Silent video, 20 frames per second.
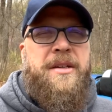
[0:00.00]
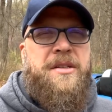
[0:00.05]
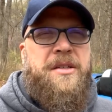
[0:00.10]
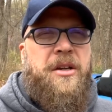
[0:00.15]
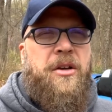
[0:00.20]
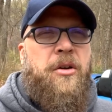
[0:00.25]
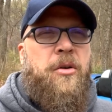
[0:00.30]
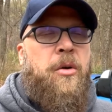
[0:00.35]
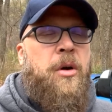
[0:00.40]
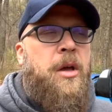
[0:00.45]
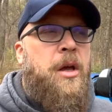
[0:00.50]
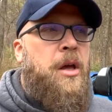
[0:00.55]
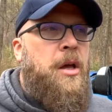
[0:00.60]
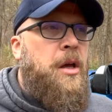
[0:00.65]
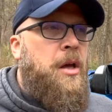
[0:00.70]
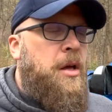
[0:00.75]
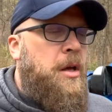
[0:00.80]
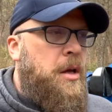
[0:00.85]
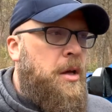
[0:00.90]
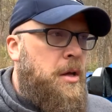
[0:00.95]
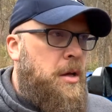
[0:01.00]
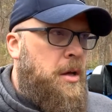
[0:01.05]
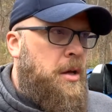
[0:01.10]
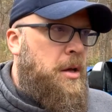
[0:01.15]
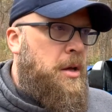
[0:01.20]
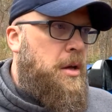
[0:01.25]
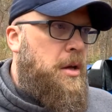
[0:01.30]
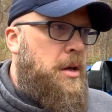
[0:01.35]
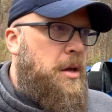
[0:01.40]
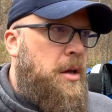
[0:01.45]
So
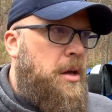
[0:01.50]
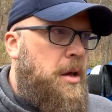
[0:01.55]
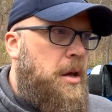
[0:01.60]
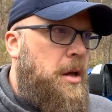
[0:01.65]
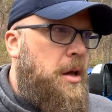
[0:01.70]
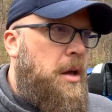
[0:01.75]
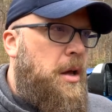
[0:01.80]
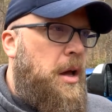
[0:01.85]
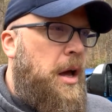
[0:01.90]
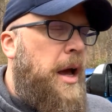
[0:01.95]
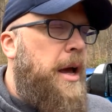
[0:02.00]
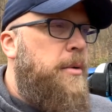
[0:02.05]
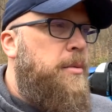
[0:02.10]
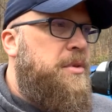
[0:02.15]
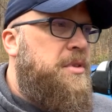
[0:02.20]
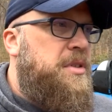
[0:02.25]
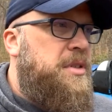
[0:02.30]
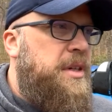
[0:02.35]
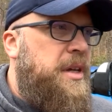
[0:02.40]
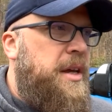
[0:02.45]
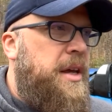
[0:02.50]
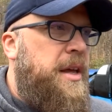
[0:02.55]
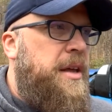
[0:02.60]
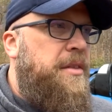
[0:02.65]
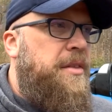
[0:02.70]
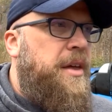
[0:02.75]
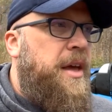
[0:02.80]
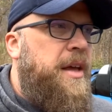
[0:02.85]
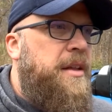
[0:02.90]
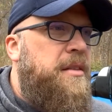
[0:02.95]
I would say
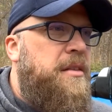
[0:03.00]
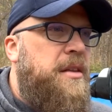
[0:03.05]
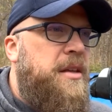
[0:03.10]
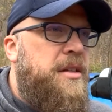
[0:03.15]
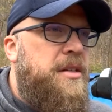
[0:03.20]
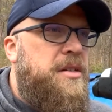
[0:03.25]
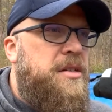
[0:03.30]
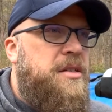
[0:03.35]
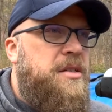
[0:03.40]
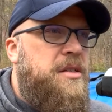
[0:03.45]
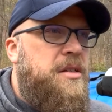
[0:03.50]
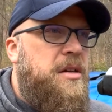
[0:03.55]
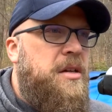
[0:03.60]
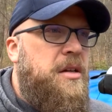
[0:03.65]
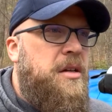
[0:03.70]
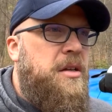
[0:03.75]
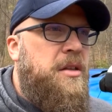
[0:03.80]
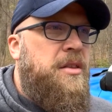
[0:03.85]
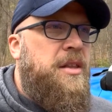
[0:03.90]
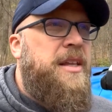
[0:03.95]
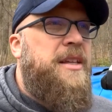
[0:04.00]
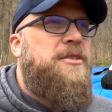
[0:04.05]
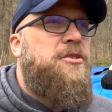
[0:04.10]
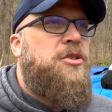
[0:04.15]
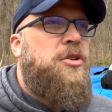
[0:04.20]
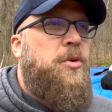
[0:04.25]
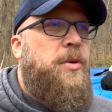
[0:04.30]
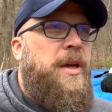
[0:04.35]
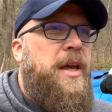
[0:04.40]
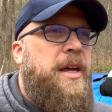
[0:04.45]
that these
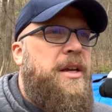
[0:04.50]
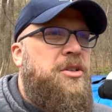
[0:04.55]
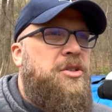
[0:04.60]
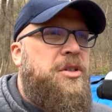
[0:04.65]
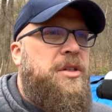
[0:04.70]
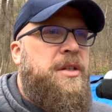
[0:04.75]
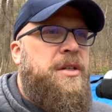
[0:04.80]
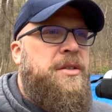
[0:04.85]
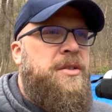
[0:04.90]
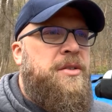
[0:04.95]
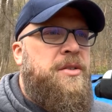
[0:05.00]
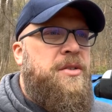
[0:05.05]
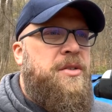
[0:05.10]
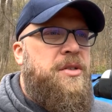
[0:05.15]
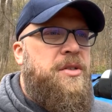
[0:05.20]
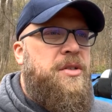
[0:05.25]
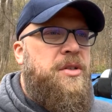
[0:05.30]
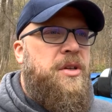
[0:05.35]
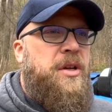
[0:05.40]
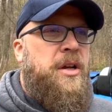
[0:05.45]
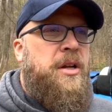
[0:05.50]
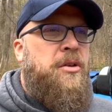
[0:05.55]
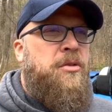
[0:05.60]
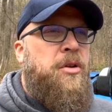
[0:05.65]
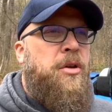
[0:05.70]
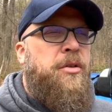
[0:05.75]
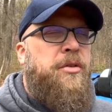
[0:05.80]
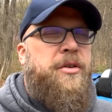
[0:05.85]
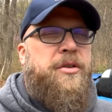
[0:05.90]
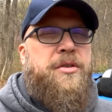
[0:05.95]
locations, I don't
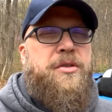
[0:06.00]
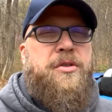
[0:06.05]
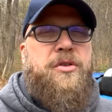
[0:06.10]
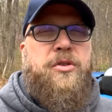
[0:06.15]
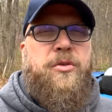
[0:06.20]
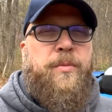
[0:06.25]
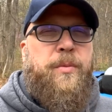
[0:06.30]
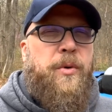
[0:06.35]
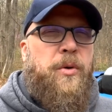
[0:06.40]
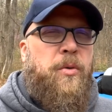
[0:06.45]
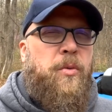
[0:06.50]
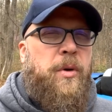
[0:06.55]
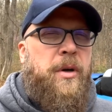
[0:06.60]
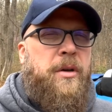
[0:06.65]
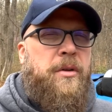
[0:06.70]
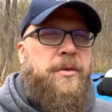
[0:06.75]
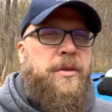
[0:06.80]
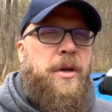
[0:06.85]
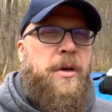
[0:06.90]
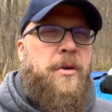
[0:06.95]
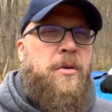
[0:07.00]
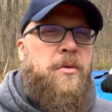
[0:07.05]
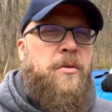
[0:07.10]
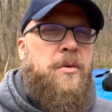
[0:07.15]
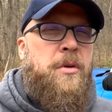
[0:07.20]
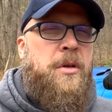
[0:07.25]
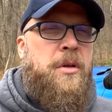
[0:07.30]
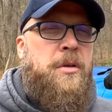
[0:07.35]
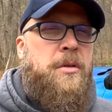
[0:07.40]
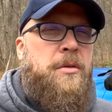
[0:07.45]
know if they're super well known,